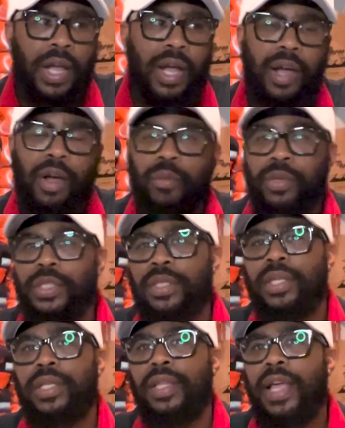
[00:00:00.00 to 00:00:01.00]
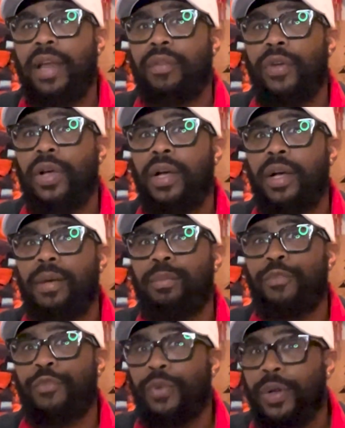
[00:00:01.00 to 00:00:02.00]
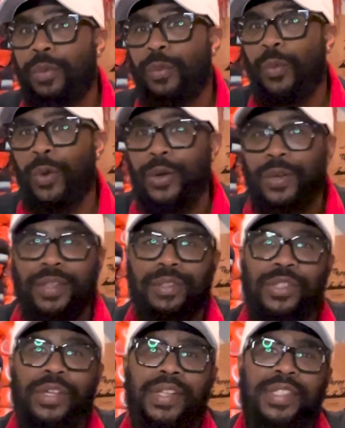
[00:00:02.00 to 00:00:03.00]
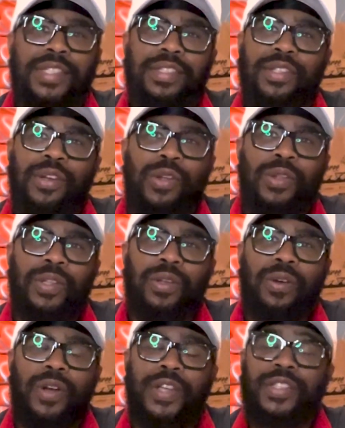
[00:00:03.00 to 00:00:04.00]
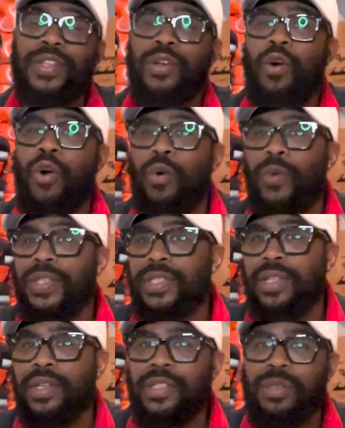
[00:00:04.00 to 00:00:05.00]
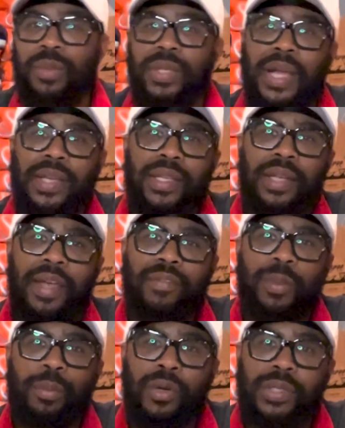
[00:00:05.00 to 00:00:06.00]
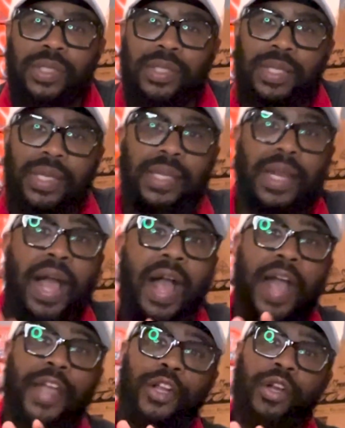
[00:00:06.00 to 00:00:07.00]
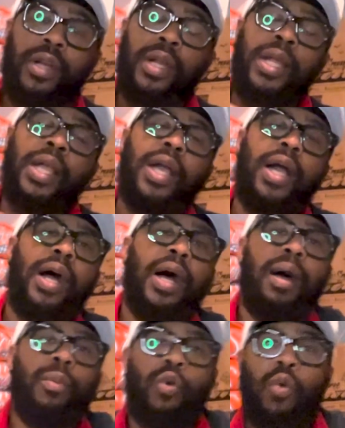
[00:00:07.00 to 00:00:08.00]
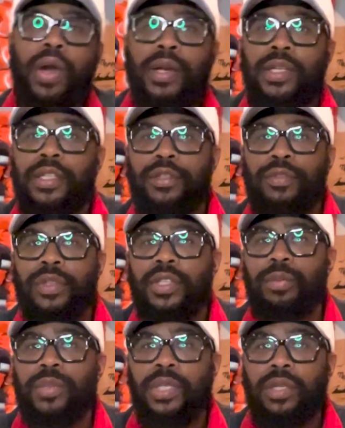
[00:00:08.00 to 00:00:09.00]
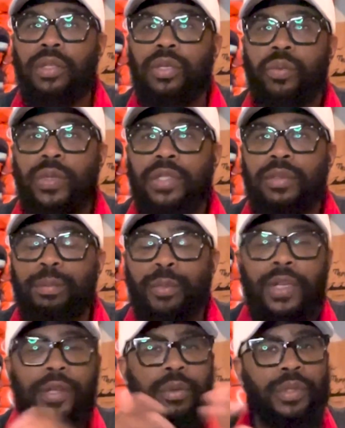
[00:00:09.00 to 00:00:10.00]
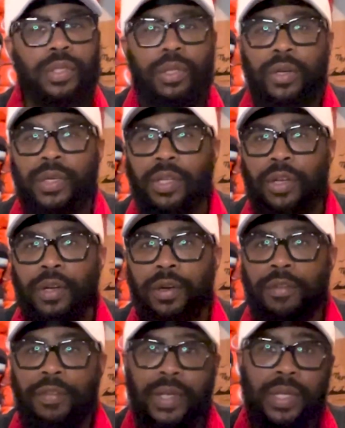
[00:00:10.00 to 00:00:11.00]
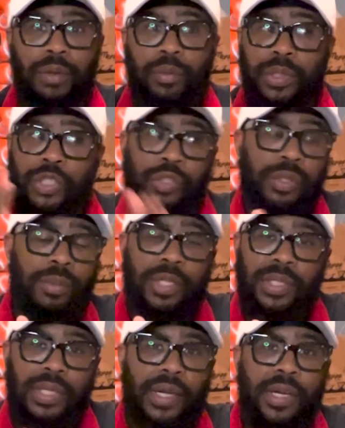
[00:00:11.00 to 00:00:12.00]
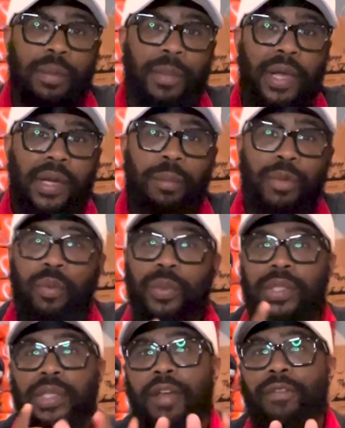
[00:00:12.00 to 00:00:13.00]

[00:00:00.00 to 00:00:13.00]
which took a lot of upfront work and trust, as it always does. But I did have to purchase in higher quantities for this particular one, but it was a learning curve and we're extremely excited about it. But we definitely